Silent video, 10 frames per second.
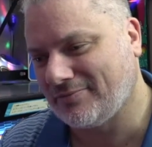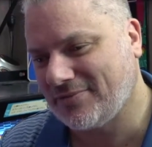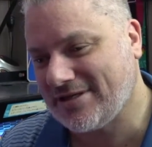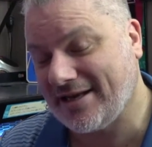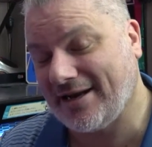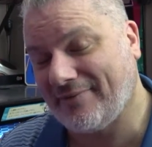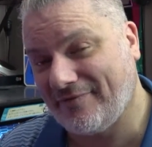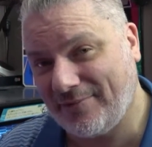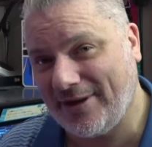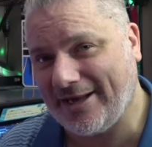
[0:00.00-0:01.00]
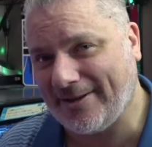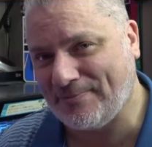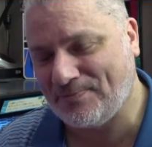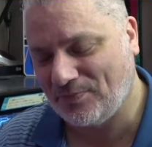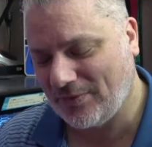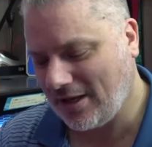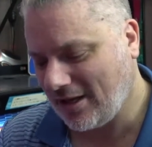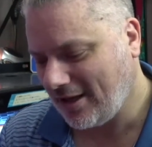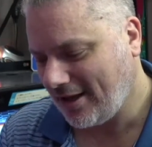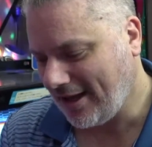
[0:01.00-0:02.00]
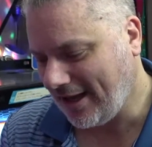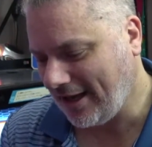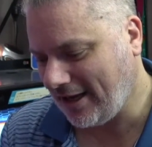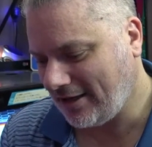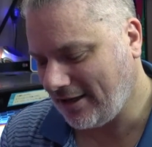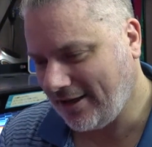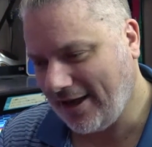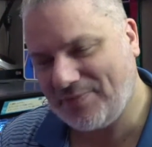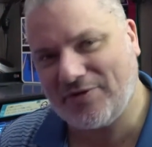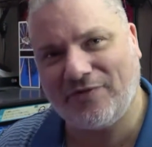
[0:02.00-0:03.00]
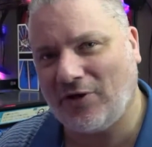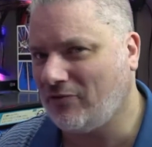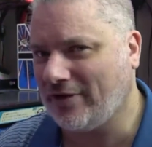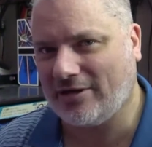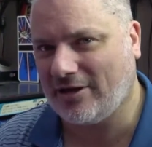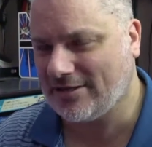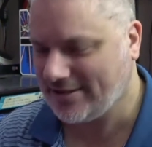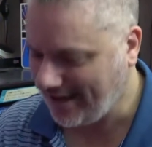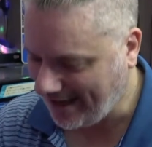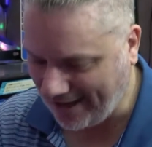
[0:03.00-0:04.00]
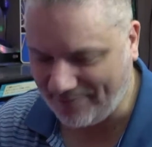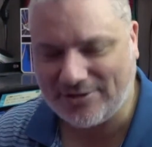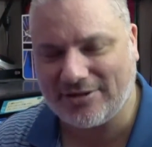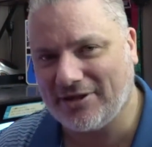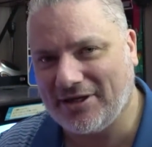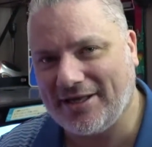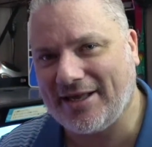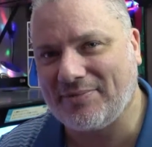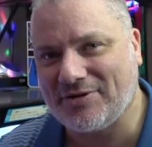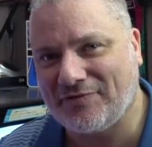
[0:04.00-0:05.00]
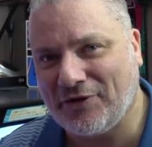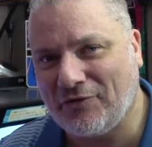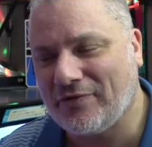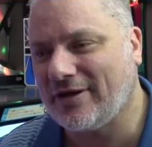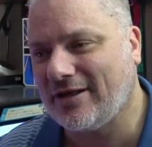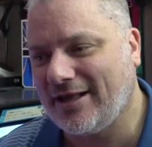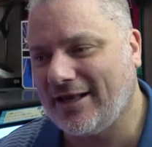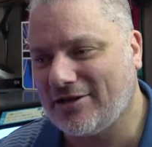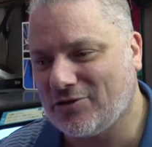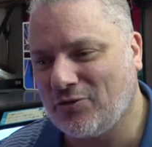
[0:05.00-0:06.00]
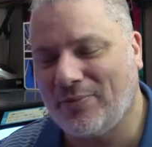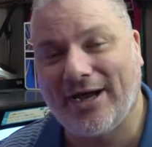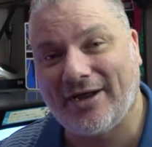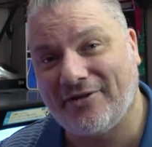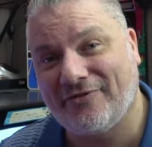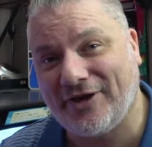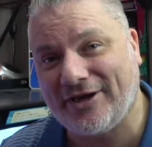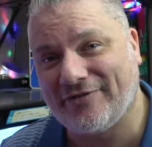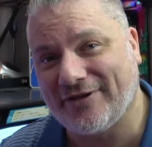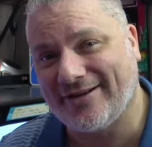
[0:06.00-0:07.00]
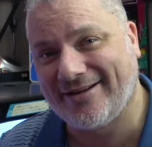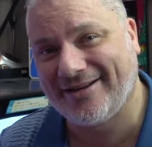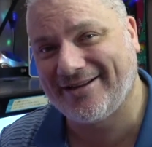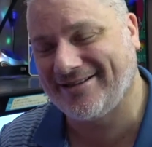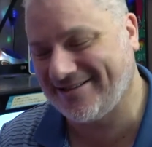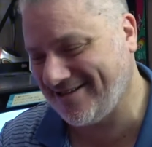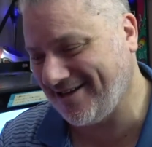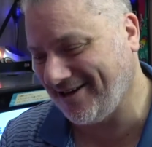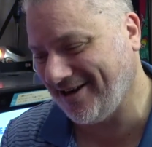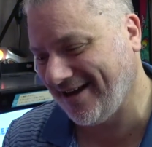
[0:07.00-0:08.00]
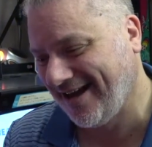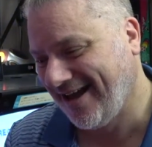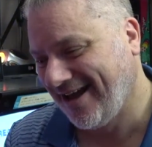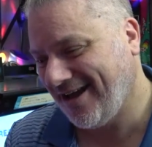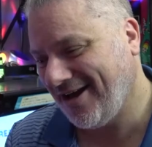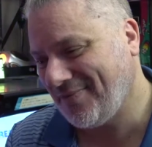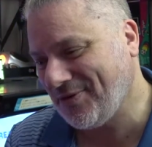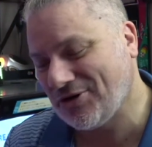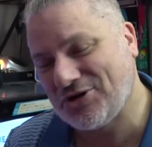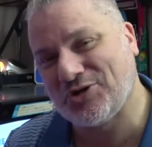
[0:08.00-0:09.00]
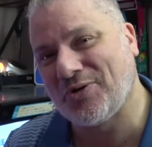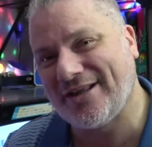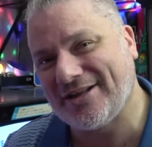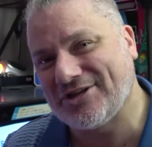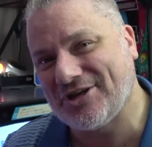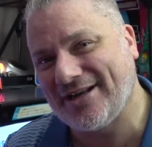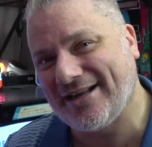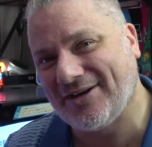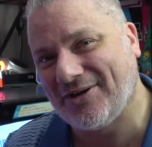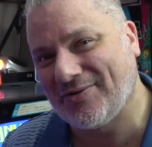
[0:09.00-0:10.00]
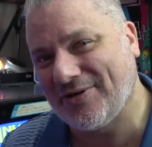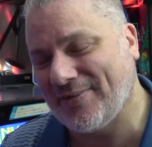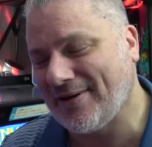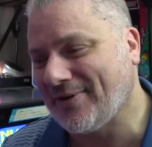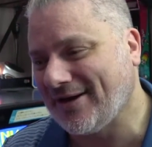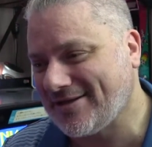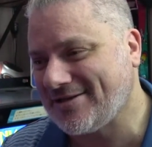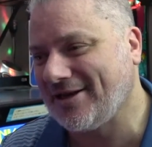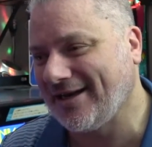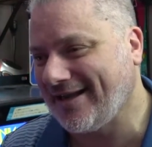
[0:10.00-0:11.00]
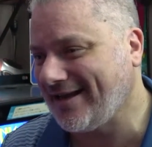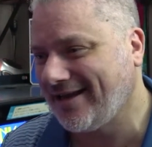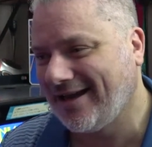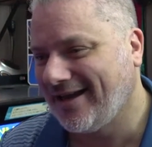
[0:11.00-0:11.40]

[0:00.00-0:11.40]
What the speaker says: setup for me. And it keeps evolving, guys. It absolutely keeps evolving, and that's all part of the fun of it. So I hope you're enjoying the journey along with me, but it's certainly,